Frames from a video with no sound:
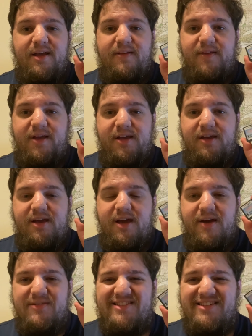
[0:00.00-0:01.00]
Like
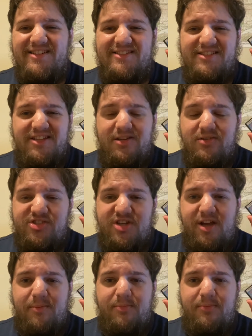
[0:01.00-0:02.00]
I was in a tuxedo
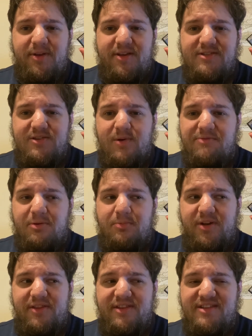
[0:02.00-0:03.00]
shop because whoever
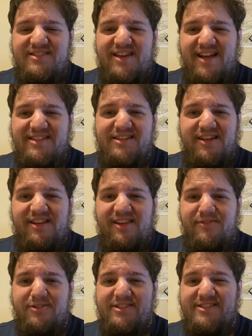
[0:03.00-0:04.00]
played this got to like
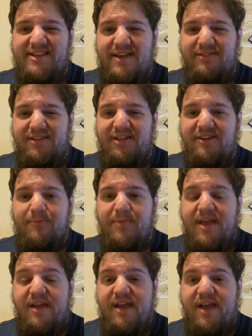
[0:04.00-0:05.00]
level 7
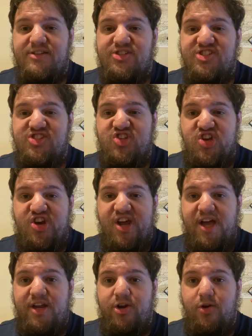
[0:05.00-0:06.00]
and just did
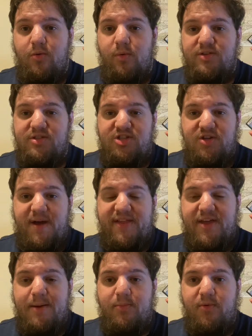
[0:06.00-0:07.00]
not know what to do at
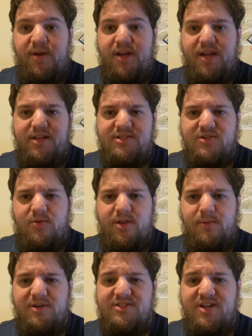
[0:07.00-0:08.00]
that point, and so they
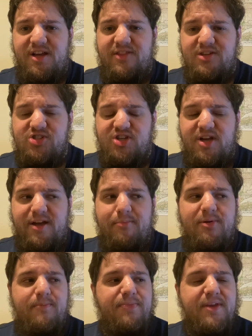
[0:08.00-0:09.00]
were stuck in the
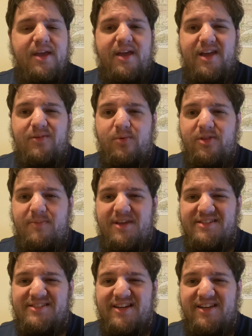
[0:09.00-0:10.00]
shop. And with
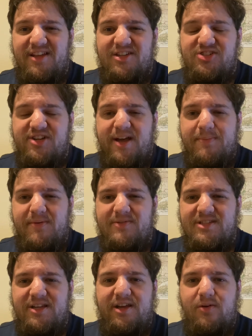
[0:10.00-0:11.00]
being stuck in that shop, I
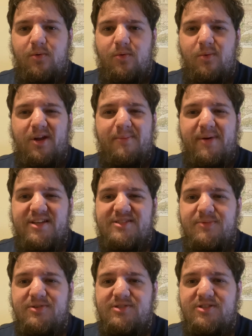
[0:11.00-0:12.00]
was like, well, what am I
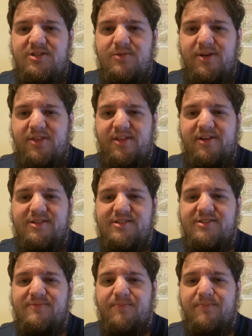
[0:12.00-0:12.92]
supposed to do with this?